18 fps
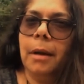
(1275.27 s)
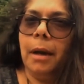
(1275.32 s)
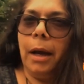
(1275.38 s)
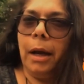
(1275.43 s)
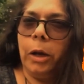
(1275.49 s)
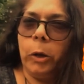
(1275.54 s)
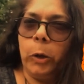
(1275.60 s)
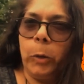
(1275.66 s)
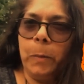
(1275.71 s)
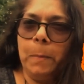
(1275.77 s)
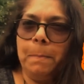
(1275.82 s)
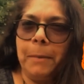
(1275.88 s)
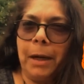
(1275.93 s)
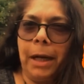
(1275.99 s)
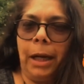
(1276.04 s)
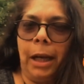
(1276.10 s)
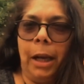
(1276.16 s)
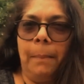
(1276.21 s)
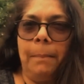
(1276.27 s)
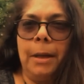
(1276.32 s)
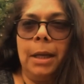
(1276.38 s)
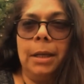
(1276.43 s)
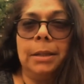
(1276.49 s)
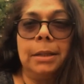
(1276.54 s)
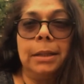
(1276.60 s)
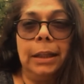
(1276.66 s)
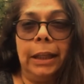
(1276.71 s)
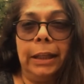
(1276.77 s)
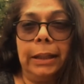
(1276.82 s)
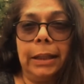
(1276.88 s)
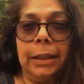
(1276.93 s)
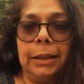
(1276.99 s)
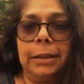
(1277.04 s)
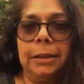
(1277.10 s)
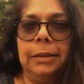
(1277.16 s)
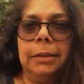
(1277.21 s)
Hello, my name is
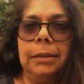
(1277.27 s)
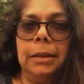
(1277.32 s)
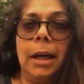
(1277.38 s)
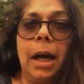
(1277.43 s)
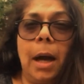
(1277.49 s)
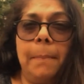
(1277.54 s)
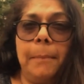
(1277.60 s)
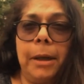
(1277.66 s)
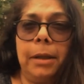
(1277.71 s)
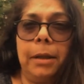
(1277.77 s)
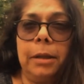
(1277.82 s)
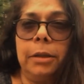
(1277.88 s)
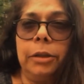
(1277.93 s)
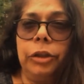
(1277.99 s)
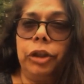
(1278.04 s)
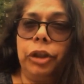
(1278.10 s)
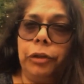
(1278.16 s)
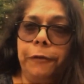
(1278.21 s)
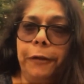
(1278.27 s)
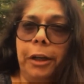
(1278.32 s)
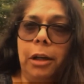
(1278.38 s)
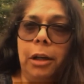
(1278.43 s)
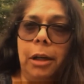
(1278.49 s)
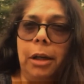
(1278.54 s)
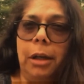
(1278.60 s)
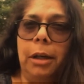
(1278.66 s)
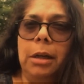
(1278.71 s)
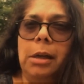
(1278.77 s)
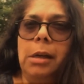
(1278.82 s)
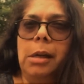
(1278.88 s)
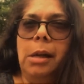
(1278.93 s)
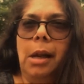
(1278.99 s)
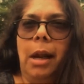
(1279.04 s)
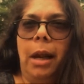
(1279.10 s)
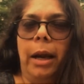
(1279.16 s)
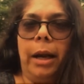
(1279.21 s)
Nita Kamath Jivakar,
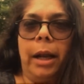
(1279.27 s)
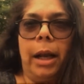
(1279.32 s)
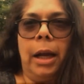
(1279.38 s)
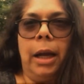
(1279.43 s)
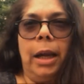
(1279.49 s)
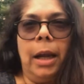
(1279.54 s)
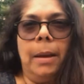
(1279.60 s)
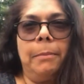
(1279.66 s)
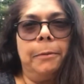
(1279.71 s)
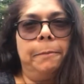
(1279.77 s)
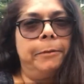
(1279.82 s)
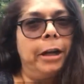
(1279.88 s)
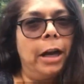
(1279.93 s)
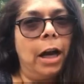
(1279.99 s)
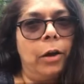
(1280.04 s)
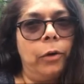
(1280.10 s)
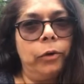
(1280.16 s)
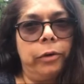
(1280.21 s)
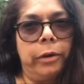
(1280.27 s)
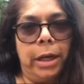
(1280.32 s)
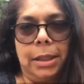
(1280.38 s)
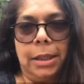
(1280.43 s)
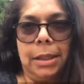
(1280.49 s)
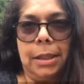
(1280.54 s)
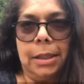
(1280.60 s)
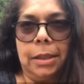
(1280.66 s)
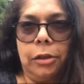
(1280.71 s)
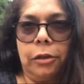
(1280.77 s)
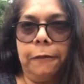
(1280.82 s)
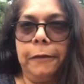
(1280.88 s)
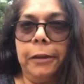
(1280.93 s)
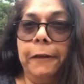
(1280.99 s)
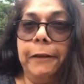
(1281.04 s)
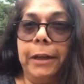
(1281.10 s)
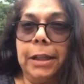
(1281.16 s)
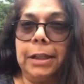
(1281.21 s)
and I am a proud resident of
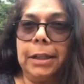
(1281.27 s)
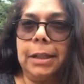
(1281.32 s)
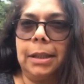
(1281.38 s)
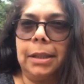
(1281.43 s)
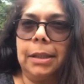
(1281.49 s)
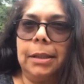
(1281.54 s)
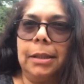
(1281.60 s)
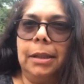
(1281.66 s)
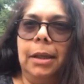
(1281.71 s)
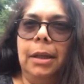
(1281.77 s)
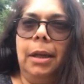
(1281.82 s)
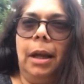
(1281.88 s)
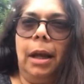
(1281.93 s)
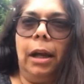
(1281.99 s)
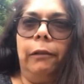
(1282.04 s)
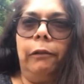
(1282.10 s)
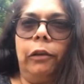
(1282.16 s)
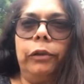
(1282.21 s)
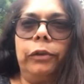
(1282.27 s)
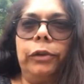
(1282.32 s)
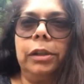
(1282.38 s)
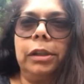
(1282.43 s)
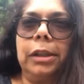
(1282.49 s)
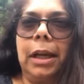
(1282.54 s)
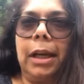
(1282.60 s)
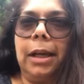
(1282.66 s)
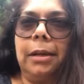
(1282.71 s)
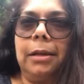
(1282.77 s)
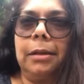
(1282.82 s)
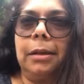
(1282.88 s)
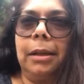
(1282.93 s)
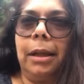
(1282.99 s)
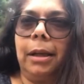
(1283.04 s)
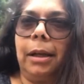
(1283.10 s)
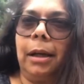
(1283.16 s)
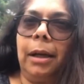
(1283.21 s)
Livingston. I want to state
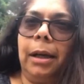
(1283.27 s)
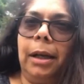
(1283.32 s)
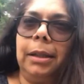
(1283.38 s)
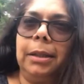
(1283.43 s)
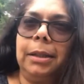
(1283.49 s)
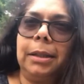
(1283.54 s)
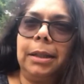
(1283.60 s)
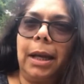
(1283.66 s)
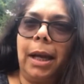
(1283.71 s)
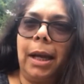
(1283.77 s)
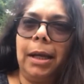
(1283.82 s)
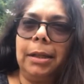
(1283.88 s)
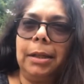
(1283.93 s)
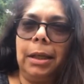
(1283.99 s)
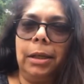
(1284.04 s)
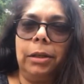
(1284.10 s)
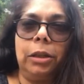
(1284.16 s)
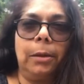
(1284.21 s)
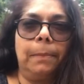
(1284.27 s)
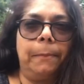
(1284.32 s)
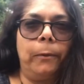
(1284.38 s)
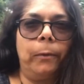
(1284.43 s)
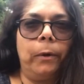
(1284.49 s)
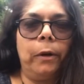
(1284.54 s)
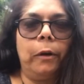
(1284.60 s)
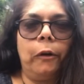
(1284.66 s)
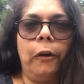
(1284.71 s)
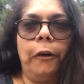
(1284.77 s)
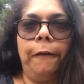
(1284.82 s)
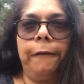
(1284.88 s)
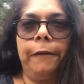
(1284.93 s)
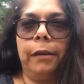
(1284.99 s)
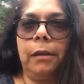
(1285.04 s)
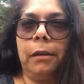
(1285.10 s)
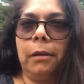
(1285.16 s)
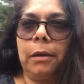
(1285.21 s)
that I stand in support of
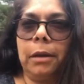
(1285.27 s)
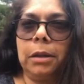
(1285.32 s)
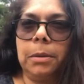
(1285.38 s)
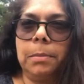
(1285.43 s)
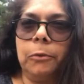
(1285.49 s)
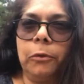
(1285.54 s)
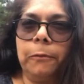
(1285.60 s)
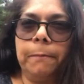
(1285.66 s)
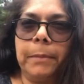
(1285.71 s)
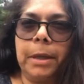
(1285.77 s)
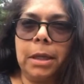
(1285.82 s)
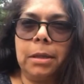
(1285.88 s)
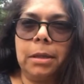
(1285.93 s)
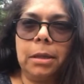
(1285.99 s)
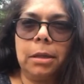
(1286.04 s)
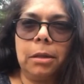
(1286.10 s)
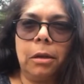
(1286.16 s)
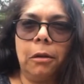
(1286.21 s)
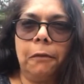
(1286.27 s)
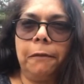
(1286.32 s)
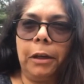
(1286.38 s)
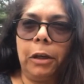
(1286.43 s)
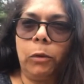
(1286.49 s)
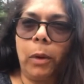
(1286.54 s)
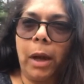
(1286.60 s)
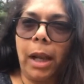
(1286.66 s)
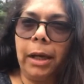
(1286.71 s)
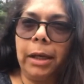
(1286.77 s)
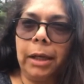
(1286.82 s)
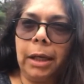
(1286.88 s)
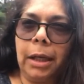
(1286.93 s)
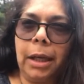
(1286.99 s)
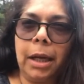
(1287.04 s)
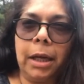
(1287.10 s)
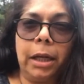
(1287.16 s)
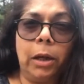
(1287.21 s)
the current movement of
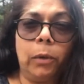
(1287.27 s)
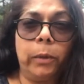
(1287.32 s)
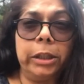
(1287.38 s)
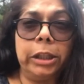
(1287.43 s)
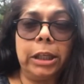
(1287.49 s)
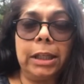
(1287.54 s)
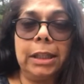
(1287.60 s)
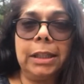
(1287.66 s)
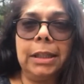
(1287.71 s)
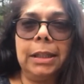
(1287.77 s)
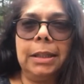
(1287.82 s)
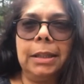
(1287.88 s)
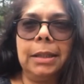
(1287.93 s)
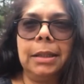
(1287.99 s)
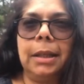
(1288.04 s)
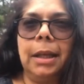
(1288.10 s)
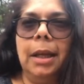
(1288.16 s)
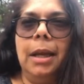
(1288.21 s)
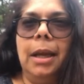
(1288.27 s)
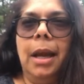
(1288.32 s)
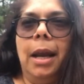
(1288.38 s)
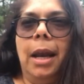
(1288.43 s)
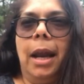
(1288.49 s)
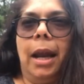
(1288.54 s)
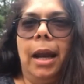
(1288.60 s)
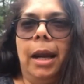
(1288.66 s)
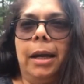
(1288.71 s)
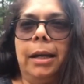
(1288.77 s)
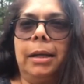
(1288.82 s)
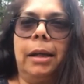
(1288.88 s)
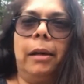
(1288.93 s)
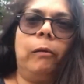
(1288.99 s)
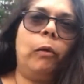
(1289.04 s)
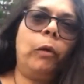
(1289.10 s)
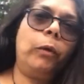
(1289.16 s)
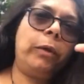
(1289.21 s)
equality and equal justice. And
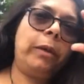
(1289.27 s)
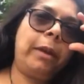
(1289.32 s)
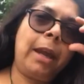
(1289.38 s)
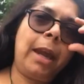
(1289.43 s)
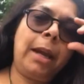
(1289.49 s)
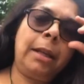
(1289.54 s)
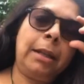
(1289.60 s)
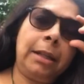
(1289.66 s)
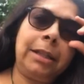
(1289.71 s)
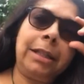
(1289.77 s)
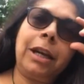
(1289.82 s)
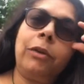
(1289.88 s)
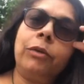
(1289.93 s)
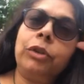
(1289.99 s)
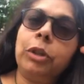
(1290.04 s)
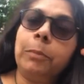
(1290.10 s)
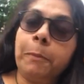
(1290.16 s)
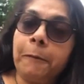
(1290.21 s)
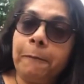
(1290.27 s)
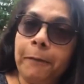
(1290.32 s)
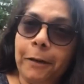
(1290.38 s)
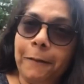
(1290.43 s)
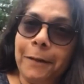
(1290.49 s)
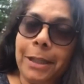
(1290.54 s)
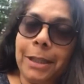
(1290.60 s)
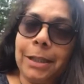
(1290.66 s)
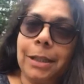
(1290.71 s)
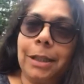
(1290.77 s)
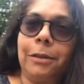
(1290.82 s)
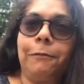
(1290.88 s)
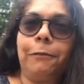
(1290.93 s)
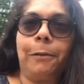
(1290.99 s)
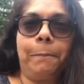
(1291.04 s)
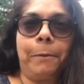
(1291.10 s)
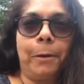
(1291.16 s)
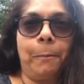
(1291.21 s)
I want to thank the Township of Livingston
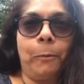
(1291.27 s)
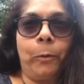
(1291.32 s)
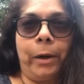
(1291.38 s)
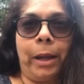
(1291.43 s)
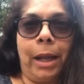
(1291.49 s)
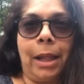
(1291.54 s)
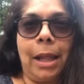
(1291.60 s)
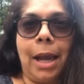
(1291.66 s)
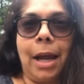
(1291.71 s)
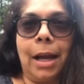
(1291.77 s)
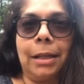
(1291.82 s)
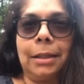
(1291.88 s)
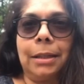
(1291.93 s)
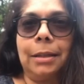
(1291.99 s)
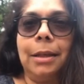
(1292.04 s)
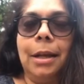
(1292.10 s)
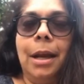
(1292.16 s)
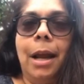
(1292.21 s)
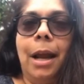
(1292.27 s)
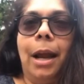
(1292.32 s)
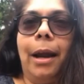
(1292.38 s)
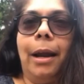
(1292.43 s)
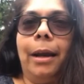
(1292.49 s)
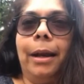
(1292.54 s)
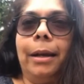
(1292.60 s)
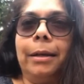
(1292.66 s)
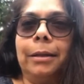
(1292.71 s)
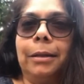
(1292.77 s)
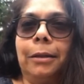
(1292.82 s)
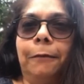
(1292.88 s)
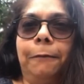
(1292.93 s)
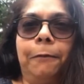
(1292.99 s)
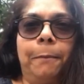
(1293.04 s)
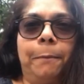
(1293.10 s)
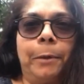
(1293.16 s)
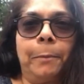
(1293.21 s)
for promoting that and
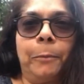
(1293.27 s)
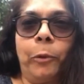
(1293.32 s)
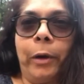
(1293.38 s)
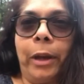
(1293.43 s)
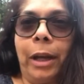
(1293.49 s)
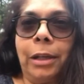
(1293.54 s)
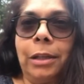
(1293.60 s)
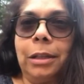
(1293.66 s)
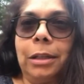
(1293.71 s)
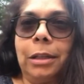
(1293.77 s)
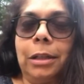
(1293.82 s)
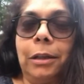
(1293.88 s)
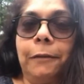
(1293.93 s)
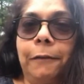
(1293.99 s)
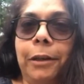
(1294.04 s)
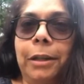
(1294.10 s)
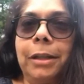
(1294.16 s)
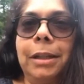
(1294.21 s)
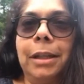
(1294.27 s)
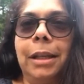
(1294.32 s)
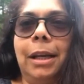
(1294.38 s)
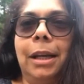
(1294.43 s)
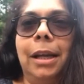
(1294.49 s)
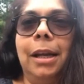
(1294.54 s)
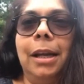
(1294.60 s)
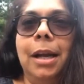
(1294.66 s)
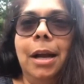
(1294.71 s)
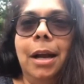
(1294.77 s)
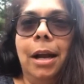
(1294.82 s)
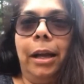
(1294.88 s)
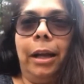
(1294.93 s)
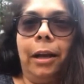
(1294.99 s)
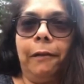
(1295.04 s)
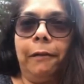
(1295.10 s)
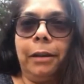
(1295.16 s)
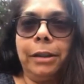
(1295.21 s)
for promoting diversity
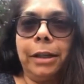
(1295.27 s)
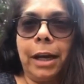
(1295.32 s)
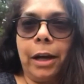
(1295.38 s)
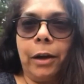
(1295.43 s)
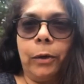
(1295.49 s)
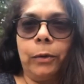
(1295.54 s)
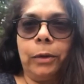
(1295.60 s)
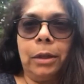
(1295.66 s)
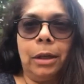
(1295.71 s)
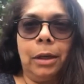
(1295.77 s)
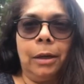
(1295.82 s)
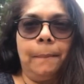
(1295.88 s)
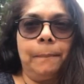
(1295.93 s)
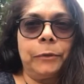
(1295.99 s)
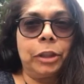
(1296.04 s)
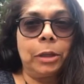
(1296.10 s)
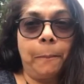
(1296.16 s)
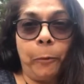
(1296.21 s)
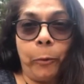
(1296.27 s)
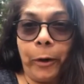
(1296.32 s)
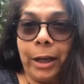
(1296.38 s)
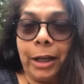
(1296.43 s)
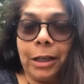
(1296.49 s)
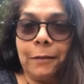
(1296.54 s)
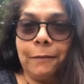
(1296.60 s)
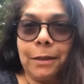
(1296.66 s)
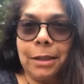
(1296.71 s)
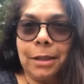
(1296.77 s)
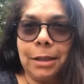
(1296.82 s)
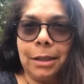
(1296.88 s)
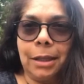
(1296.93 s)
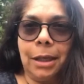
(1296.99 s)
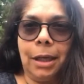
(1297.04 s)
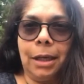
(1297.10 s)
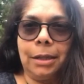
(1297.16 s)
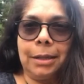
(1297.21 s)
in our town, supporting
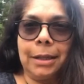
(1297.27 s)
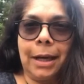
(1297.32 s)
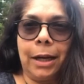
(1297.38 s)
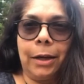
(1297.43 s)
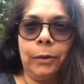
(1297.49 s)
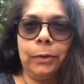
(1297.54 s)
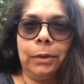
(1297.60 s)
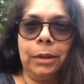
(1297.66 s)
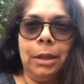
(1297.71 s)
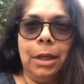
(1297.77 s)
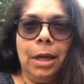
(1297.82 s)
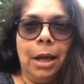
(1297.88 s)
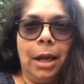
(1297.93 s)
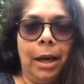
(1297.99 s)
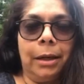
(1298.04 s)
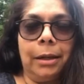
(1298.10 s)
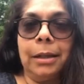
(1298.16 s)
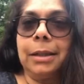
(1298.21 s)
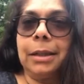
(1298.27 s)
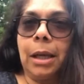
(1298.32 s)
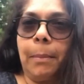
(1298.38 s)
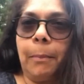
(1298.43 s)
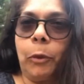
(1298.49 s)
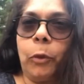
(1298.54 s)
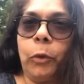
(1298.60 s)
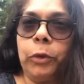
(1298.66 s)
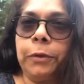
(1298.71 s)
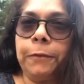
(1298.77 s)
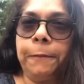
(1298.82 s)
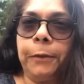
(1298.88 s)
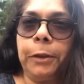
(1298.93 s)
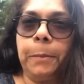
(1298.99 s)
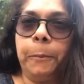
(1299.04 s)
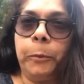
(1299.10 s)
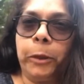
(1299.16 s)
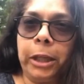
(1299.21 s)
diversity in town. And the same goes for
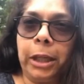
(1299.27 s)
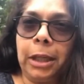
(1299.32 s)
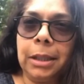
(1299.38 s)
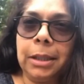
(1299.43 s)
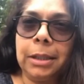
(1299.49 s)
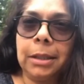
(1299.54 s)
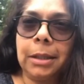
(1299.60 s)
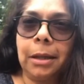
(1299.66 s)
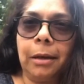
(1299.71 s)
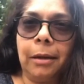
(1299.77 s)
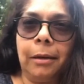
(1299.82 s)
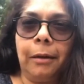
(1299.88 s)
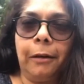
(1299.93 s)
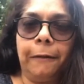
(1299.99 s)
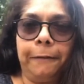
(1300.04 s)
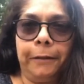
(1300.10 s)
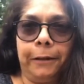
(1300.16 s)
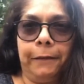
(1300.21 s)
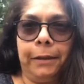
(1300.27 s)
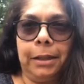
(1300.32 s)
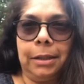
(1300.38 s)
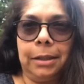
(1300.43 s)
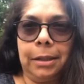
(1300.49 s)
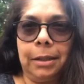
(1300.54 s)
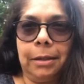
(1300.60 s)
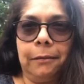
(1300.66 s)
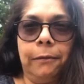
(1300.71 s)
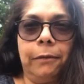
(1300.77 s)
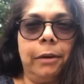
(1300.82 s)
the police of Livingston.